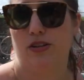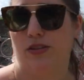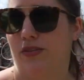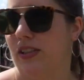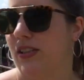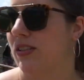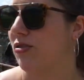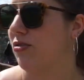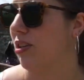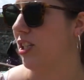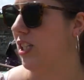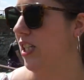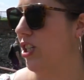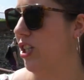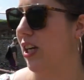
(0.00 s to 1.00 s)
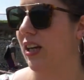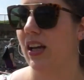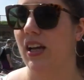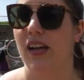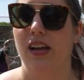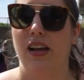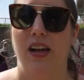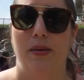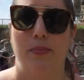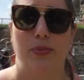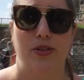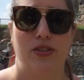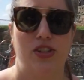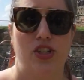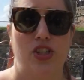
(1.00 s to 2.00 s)
of its strategic
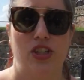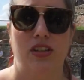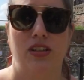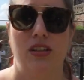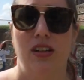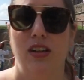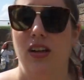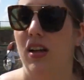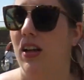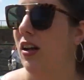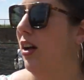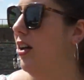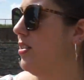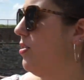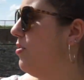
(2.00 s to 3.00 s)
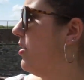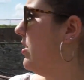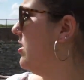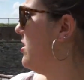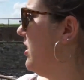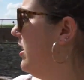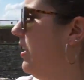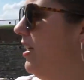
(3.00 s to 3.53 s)
position. As you can see,